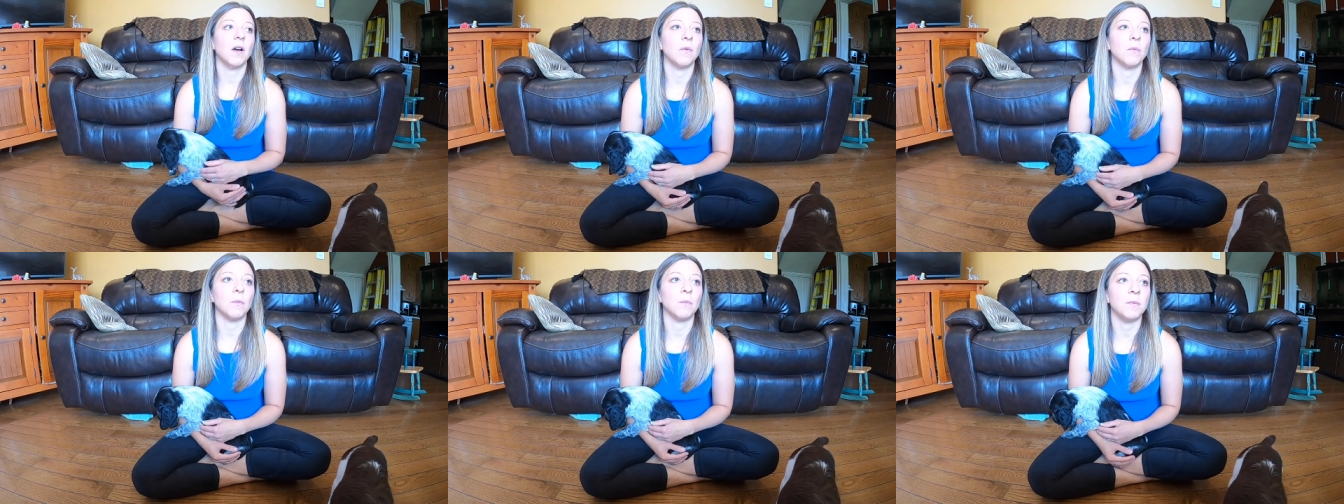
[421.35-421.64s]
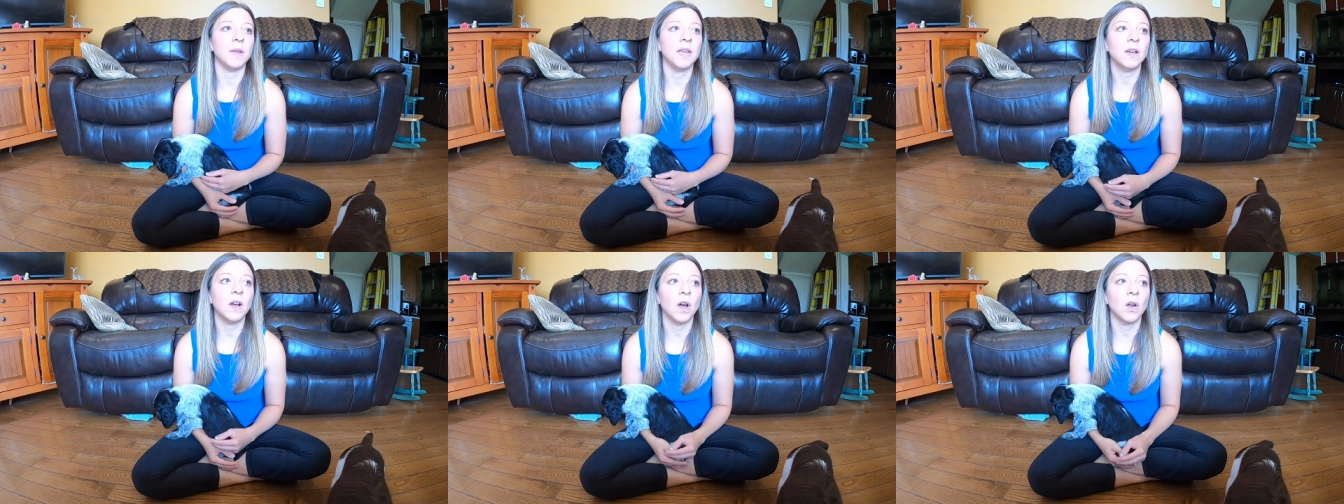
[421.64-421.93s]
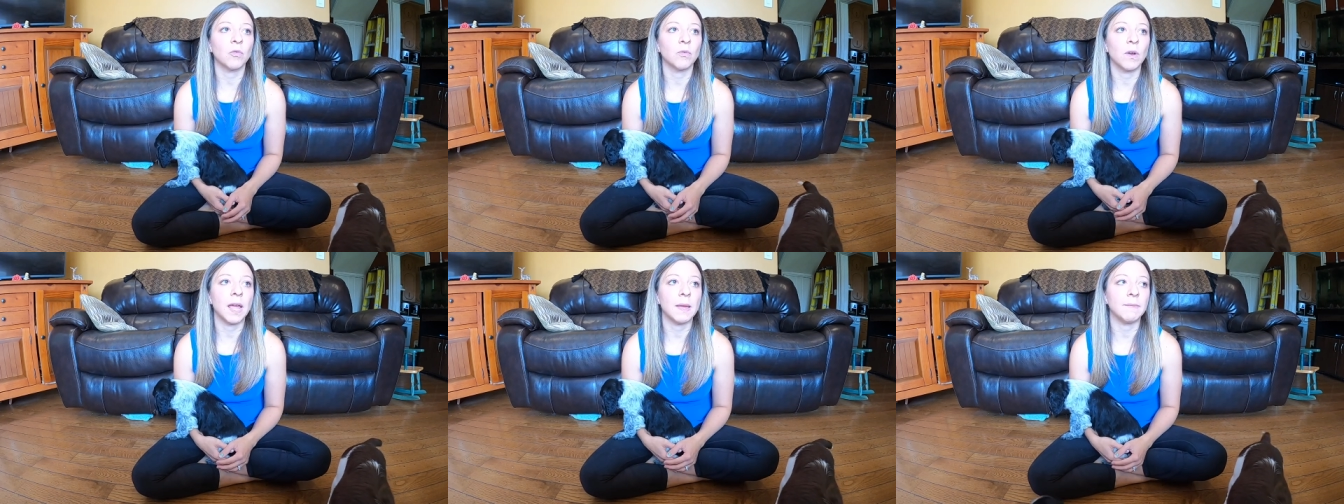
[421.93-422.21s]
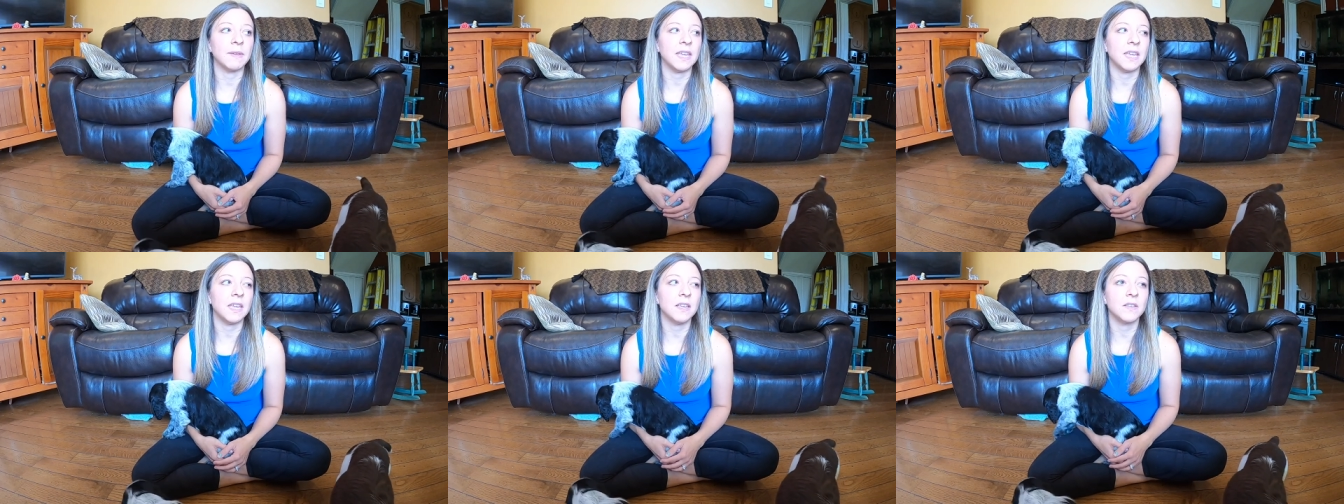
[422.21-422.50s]
when we got
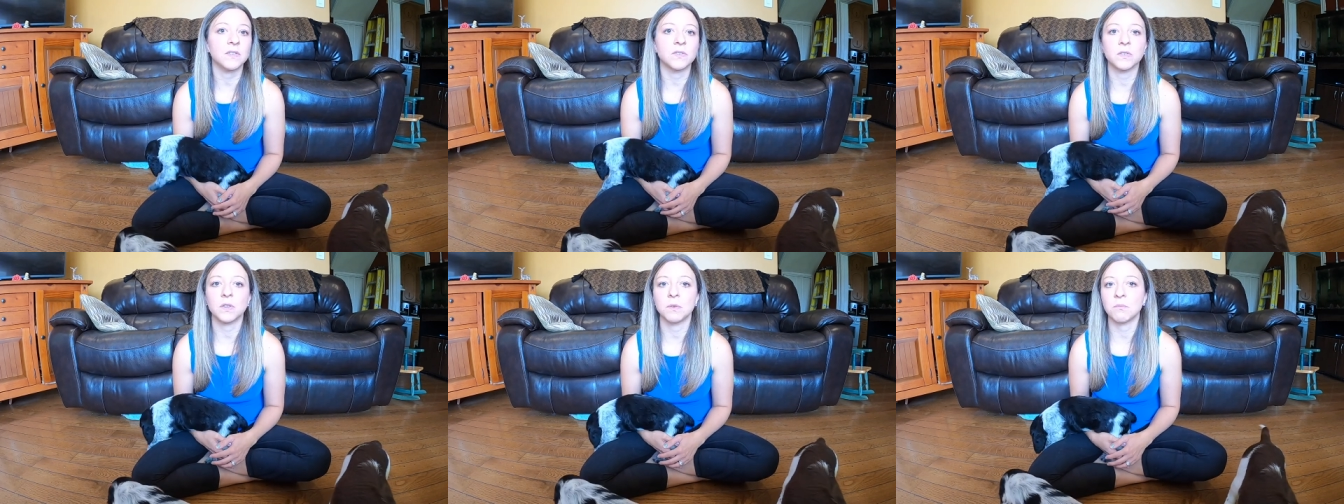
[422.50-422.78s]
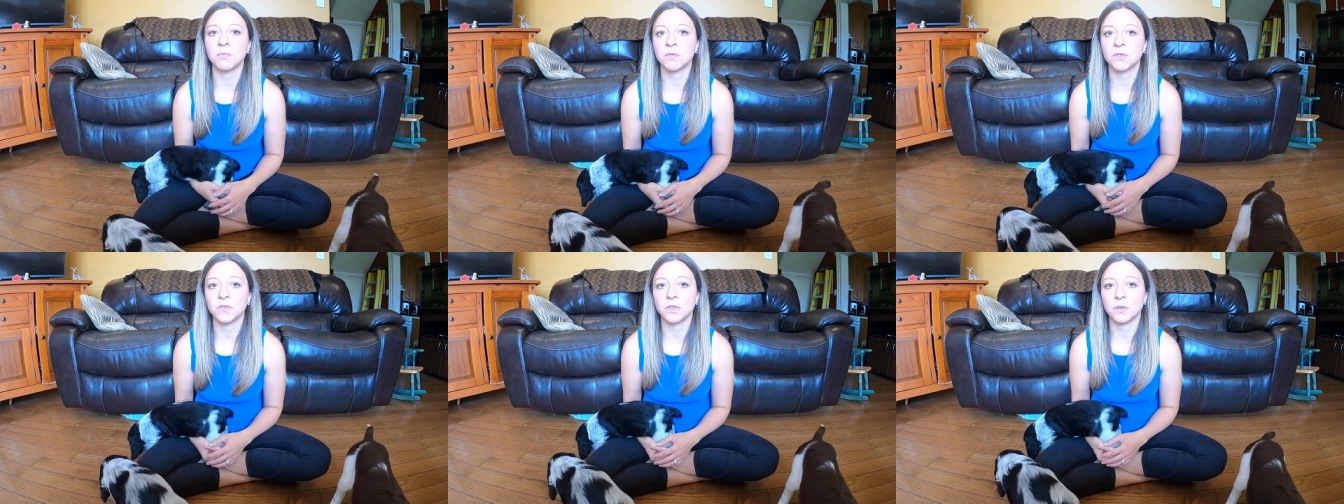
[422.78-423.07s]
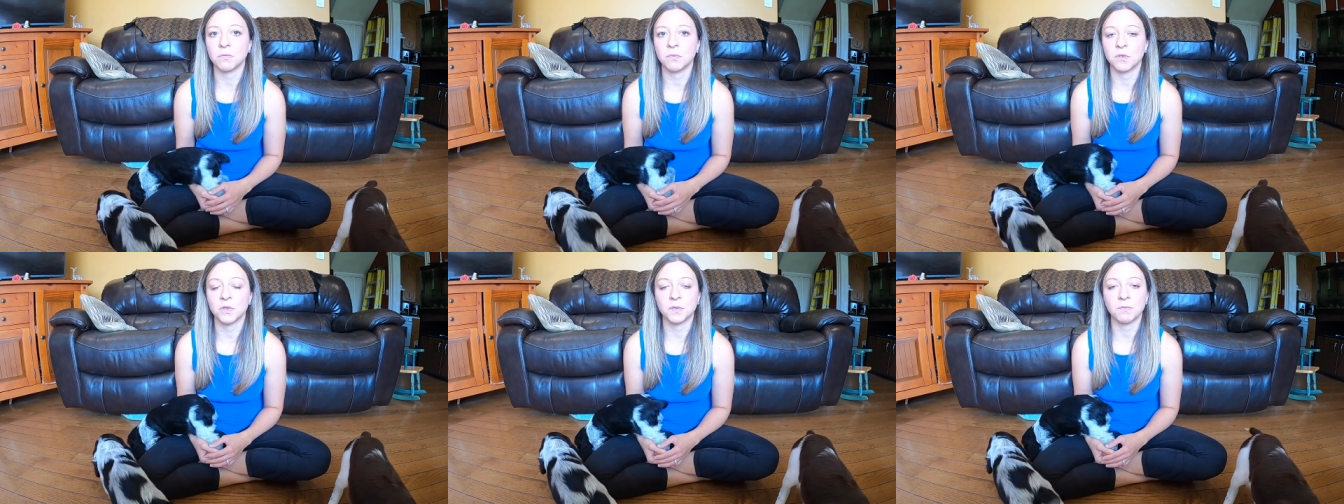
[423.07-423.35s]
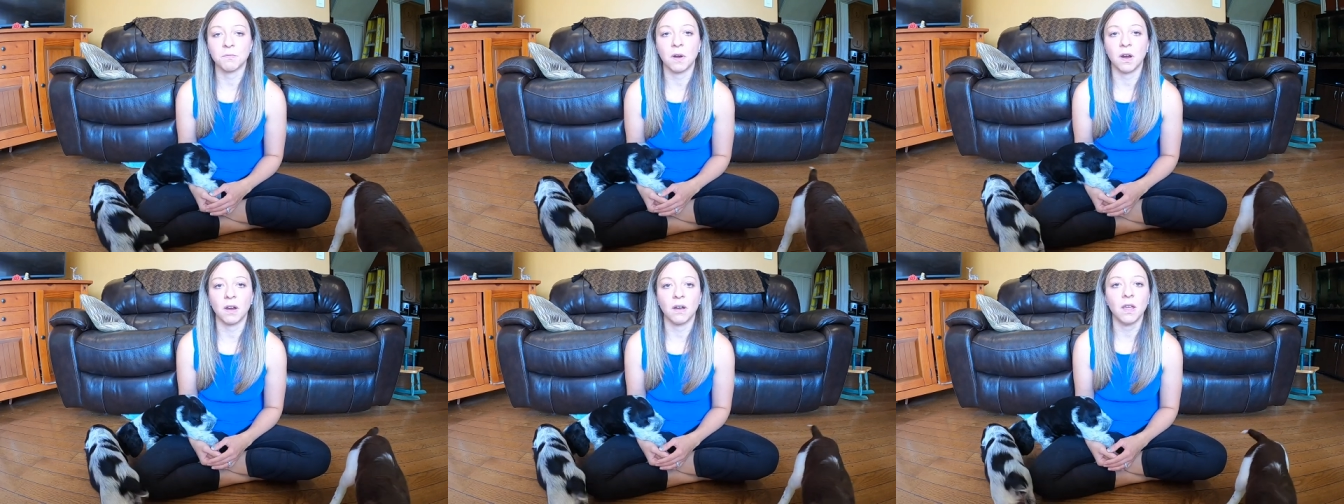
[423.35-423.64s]
Remy, he's super, super
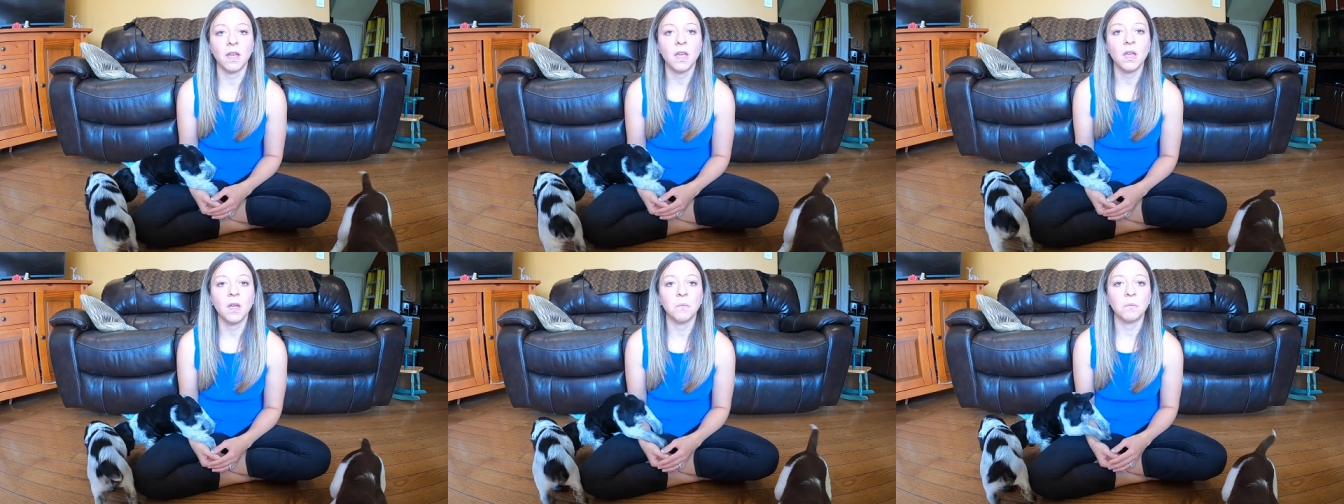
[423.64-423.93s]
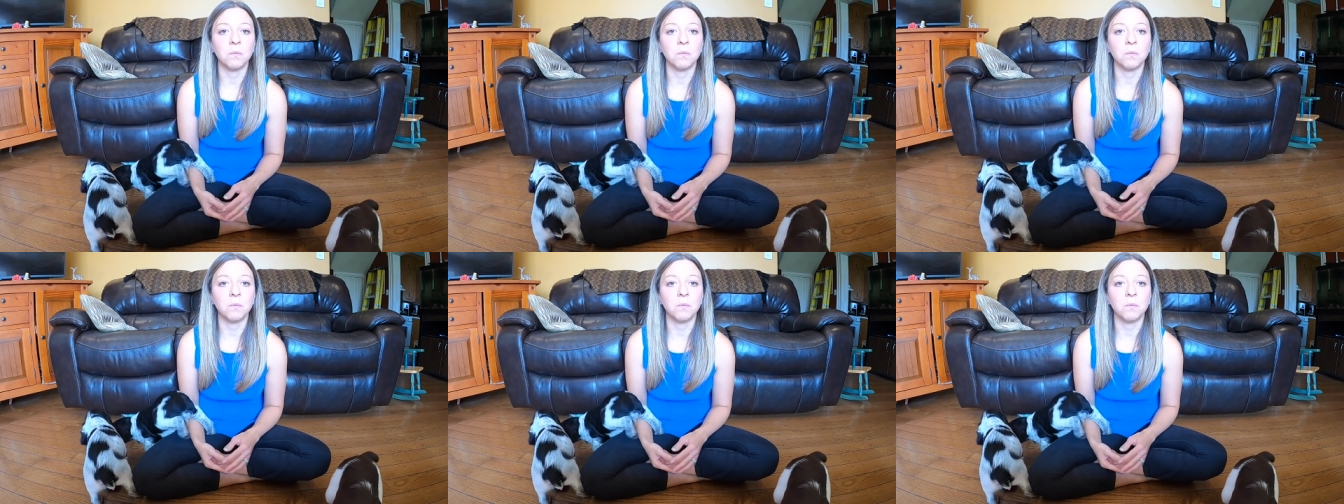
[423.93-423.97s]
smart.